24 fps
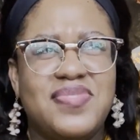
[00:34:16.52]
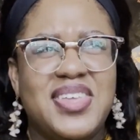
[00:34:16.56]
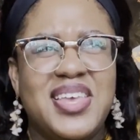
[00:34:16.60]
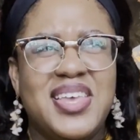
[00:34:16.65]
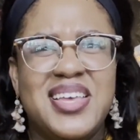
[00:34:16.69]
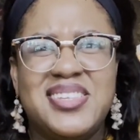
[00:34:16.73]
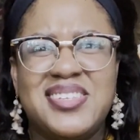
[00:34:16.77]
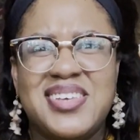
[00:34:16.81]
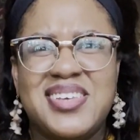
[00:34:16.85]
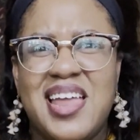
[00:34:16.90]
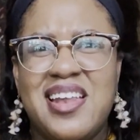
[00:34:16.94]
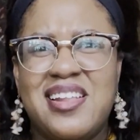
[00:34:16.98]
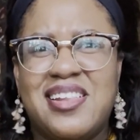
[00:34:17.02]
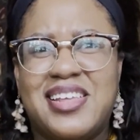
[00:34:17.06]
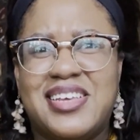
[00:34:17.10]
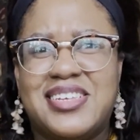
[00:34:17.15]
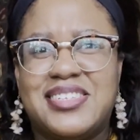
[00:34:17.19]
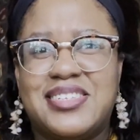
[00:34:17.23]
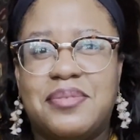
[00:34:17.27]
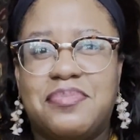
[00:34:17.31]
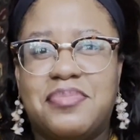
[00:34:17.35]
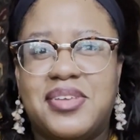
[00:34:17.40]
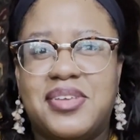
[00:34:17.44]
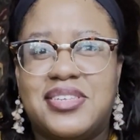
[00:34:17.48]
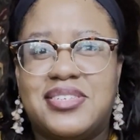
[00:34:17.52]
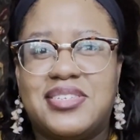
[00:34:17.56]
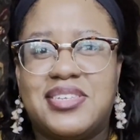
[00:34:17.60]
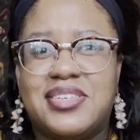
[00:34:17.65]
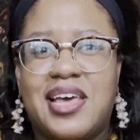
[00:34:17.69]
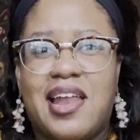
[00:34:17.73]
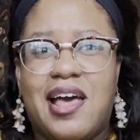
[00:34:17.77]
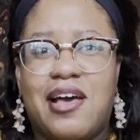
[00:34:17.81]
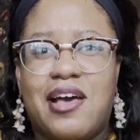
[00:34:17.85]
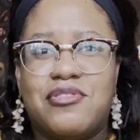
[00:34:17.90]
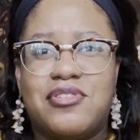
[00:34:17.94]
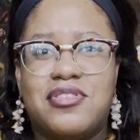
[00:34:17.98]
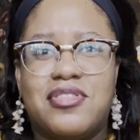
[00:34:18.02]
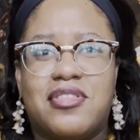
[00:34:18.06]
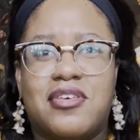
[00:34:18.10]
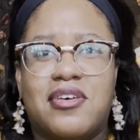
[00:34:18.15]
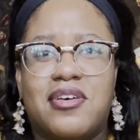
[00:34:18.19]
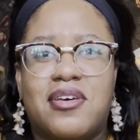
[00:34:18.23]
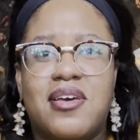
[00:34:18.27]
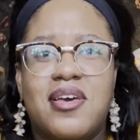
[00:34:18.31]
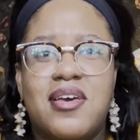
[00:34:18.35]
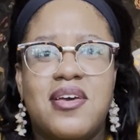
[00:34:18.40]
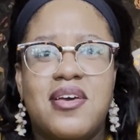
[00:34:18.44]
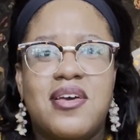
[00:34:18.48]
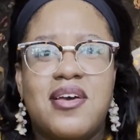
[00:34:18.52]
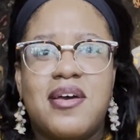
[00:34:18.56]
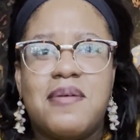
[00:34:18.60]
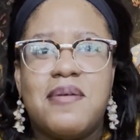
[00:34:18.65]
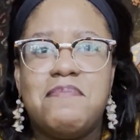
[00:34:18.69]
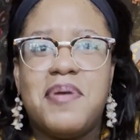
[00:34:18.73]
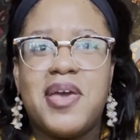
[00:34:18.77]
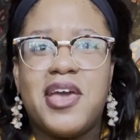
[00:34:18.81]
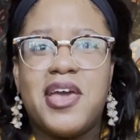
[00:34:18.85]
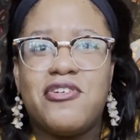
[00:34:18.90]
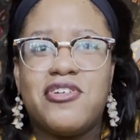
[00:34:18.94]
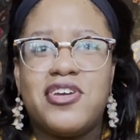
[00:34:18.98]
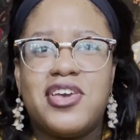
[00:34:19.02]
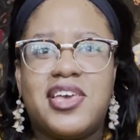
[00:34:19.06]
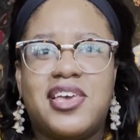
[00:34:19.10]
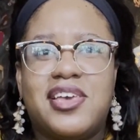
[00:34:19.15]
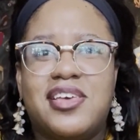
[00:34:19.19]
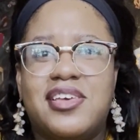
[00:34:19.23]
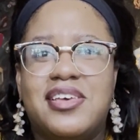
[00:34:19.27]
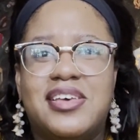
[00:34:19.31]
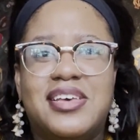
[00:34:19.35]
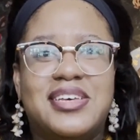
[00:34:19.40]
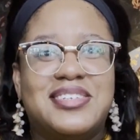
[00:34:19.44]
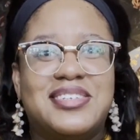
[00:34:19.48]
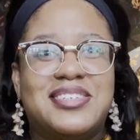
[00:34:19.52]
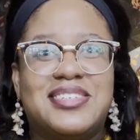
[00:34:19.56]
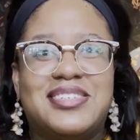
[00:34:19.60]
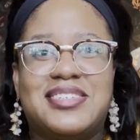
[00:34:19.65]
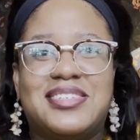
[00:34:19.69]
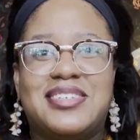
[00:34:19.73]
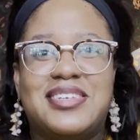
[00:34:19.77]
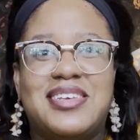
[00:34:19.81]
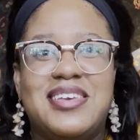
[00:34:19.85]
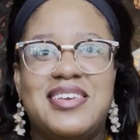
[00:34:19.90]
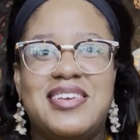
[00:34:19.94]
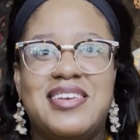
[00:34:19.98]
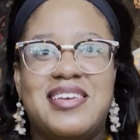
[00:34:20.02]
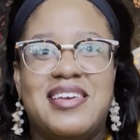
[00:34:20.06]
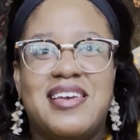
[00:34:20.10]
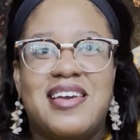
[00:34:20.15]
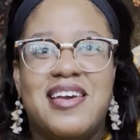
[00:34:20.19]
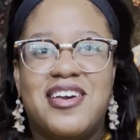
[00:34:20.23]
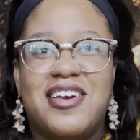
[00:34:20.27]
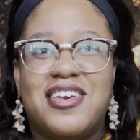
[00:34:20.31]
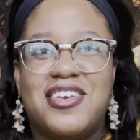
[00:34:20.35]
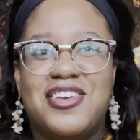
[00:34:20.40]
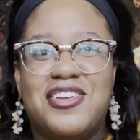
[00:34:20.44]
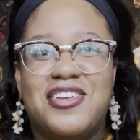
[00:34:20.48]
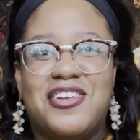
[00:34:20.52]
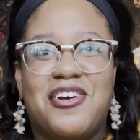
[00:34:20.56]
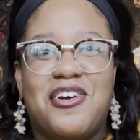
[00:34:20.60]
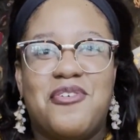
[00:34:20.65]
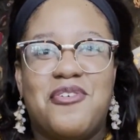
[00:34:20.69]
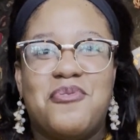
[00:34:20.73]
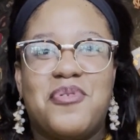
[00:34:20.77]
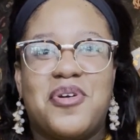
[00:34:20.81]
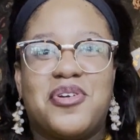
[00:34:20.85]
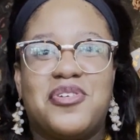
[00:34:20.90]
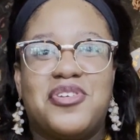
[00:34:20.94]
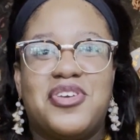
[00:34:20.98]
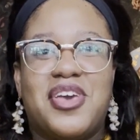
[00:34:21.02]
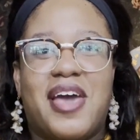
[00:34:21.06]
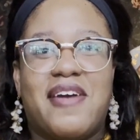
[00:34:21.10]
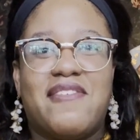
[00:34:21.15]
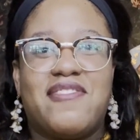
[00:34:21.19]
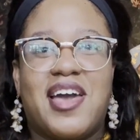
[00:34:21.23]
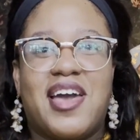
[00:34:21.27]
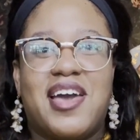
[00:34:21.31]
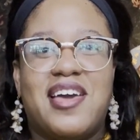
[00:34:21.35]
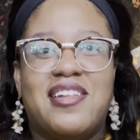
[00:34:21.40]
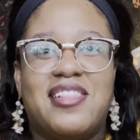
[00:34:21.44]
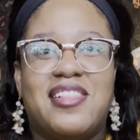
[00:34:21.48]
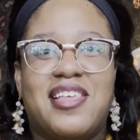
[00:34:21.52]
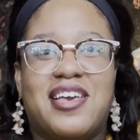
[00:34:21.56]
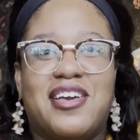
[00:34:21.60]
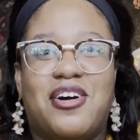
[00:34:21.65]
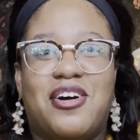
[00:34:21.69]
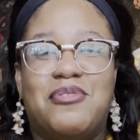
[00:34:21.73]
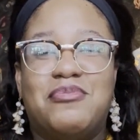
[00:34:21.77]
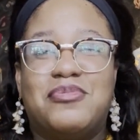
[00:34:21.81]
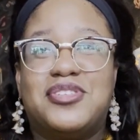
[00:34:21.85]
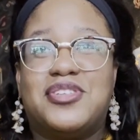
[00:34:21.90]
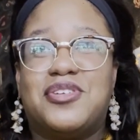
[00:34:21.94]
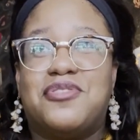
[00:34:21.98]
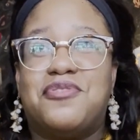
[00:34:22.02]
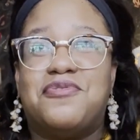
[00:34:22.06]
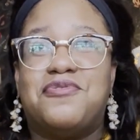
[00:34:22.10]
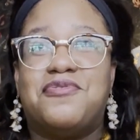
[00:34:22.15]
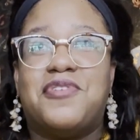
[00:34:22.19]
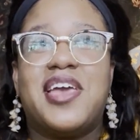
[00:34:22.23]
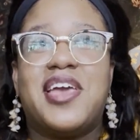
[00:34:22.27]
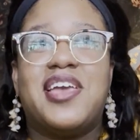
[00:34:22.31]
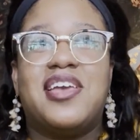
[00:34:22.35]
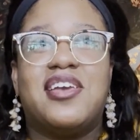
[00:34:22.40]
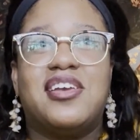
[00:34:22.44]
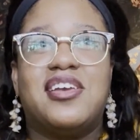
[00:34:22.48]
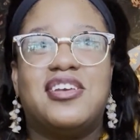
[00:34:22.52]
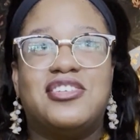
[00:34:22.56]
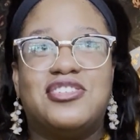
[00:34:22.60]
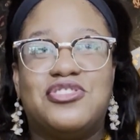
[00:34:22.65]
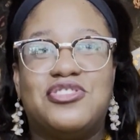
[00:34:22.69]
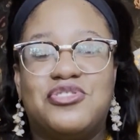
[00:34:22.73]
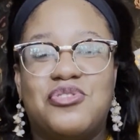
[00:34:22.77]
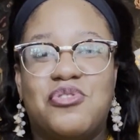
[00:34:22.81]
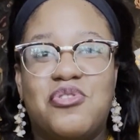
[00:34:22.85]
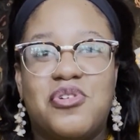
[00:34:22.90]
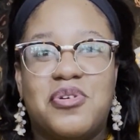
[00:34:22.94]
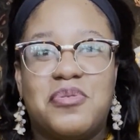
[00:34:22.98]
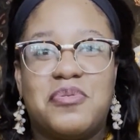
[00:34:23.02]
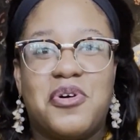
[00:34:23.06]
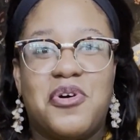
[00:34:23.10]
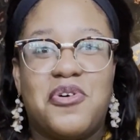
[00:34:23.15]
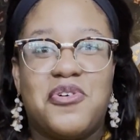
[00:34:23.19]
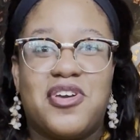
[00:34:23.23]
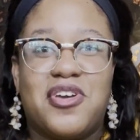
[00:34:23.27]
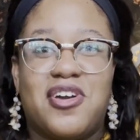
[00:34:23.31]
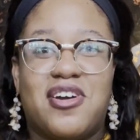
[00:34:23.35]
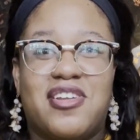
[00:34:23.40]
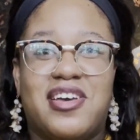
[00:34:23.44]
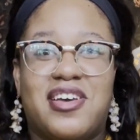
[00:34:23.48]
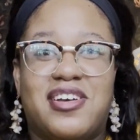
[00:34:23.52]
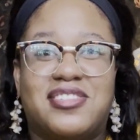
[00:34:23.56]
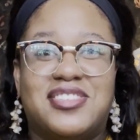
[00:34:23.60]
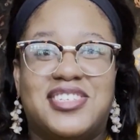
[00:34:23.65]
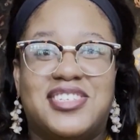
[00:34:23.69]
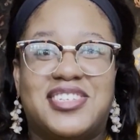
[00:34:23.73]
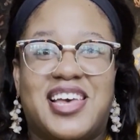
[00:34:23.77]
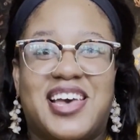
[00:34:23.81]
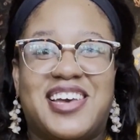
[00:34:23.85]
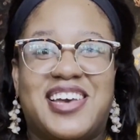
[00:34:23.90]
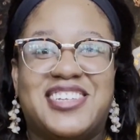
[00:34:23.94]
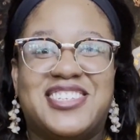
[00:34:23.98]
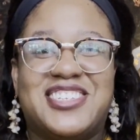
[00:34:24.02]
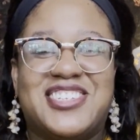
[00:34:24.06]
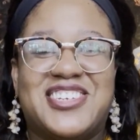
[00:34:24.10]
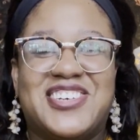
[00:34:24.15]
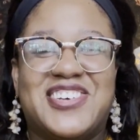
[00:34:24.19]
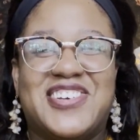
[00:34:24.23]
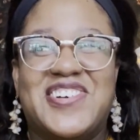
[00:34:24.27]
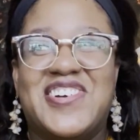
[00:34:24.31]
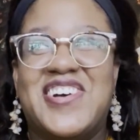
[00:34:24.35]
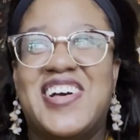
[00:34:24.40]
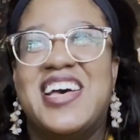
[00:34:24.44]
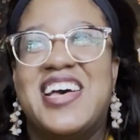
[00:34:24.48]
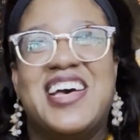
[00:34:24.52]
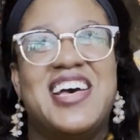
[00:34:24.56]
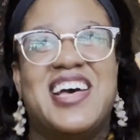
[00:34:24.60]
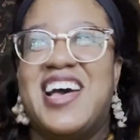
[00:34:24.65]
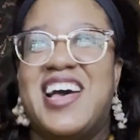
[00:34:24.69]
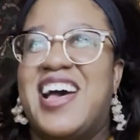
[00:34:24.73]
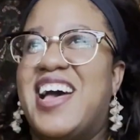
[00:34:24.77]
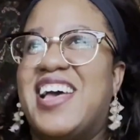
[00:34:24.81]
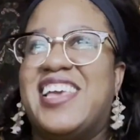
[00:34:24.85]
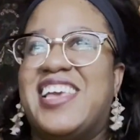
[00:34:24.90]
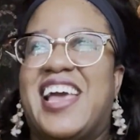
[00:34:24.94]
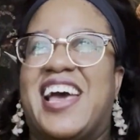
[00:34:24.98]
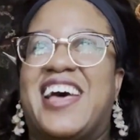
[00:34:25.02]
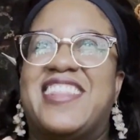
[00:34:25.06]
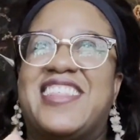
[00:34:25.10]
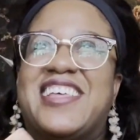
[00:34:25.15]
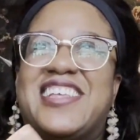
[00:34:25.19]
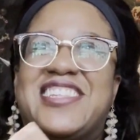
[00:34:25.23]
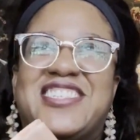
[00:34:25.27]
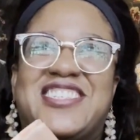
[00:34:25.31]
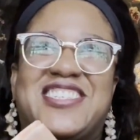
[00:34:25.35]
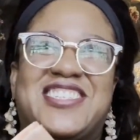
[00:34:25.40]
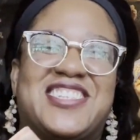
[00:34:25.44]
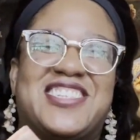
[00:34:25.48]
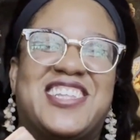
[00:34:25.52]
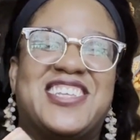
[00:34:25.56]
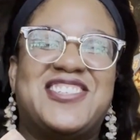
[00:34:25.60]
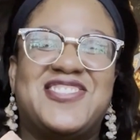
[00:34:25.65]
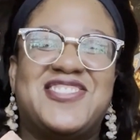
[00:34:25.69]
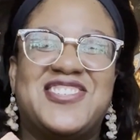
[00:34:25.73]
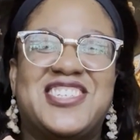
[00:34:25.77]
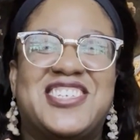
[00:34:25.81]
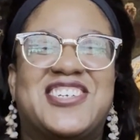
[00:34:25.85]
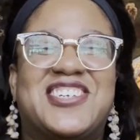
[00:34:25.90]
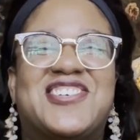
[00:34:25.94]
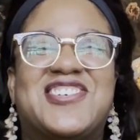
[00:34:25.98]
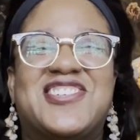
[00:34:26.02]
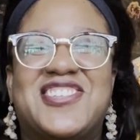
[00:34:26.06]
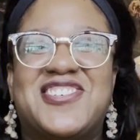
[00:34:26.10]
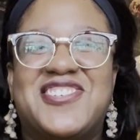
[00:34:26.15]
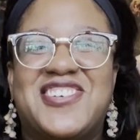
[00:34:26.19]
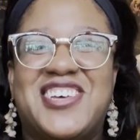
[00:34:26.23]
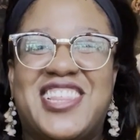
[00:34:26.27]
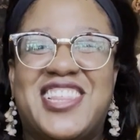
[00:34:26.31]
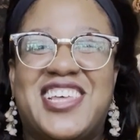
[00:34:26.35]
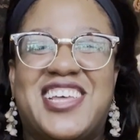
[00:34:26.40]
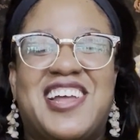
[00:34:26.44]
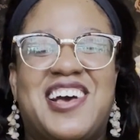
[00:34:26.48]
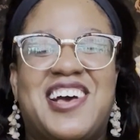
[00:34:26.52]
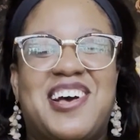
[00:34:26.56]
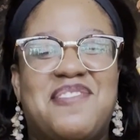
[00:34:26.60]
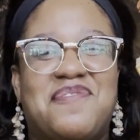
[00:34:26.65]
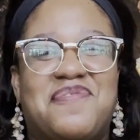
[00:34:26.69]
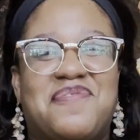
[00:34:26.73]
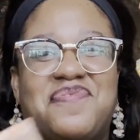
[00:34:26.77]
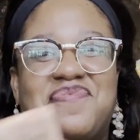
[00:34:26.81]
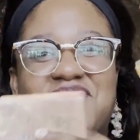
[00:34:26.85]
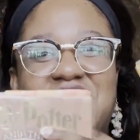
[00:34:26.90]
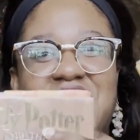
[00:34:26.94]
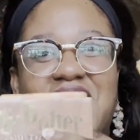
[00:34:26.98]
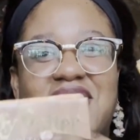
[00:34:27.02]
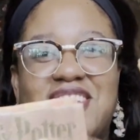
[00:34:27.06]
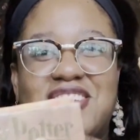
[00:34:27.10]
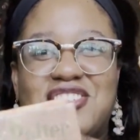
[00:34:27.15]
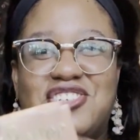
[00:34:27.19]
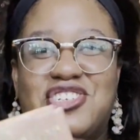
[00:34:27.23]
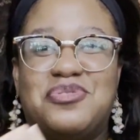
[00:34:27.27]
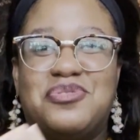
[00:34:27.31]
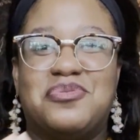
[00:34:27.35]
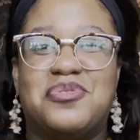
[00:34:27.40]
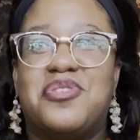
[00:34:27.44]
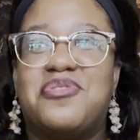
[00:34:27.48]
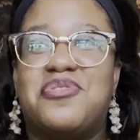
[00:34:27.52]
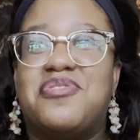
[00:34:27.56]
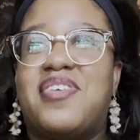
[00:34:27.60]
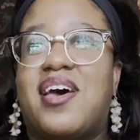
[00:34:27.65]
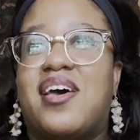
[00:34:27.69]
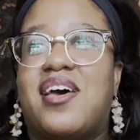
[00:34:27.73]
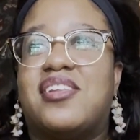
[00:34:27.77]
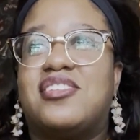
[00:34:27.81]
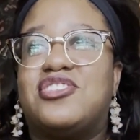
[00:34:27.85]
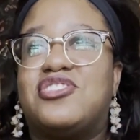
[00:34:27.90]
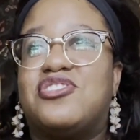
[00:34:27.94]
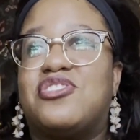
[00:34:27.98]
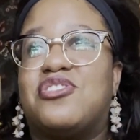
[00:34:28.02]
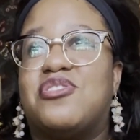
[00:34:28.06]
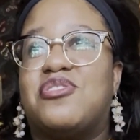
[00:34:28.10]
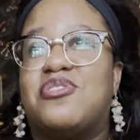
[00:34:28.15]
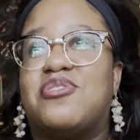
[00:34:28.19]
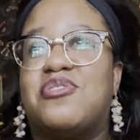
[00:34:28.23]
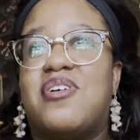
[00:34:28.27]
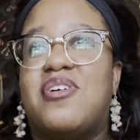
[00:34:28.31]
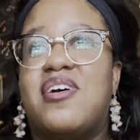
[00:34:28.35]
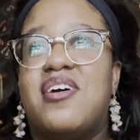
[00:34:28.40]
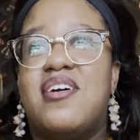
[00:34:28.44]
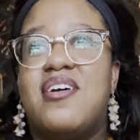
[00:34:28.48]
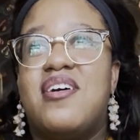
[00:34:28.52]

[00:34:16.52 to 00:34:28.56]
it's kind of like something set out in the Bering Sea, you know, where you have kind of like almost a Viking storm going on outside. So yeah, that's really cool the way that she wrote that. So